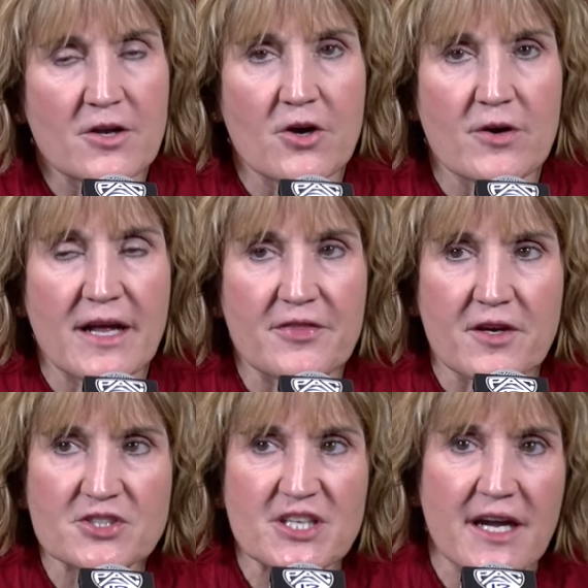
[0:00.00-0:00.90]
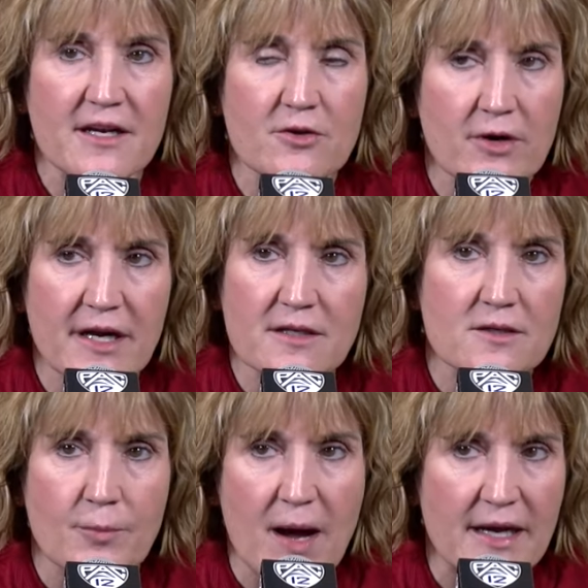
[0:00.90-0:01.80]
No, and I thought she had a great
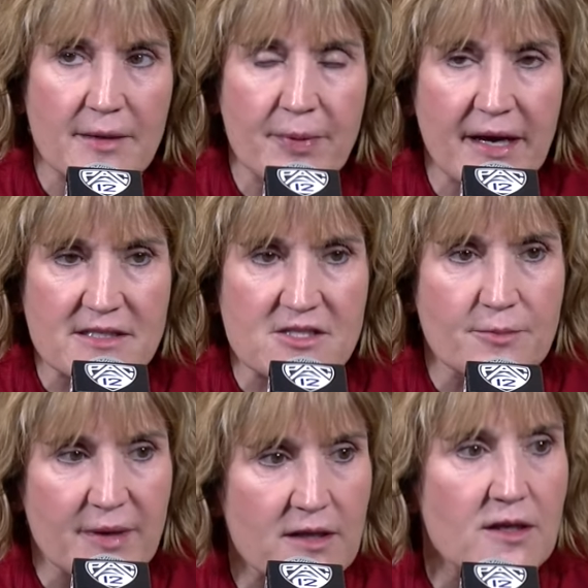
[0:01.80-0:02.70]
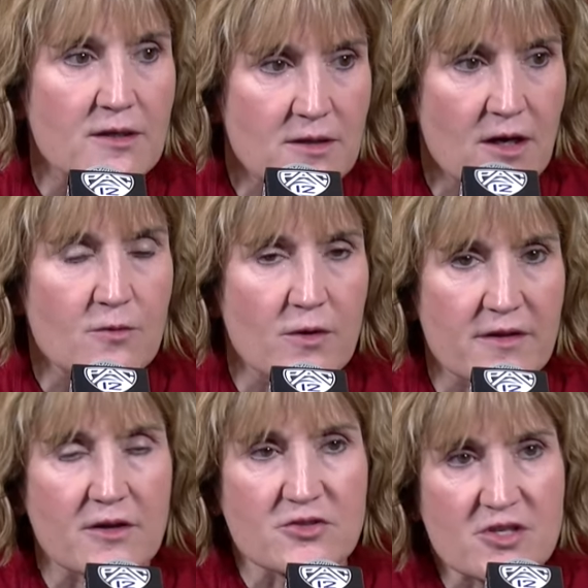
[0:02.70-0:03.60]
little pocket pass to Bella on one
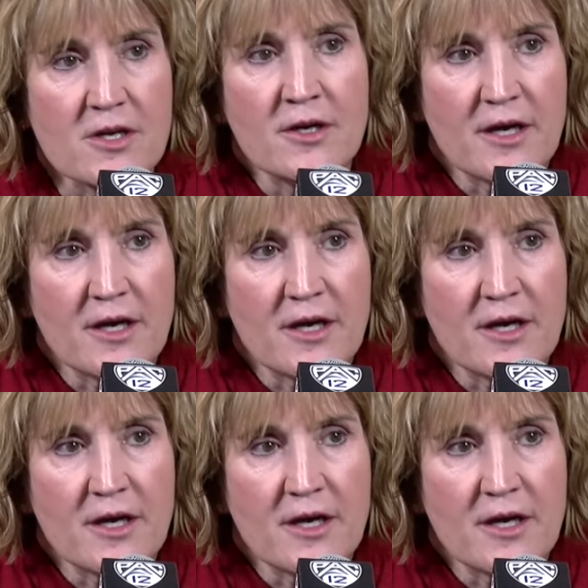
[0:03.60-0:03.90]
of those.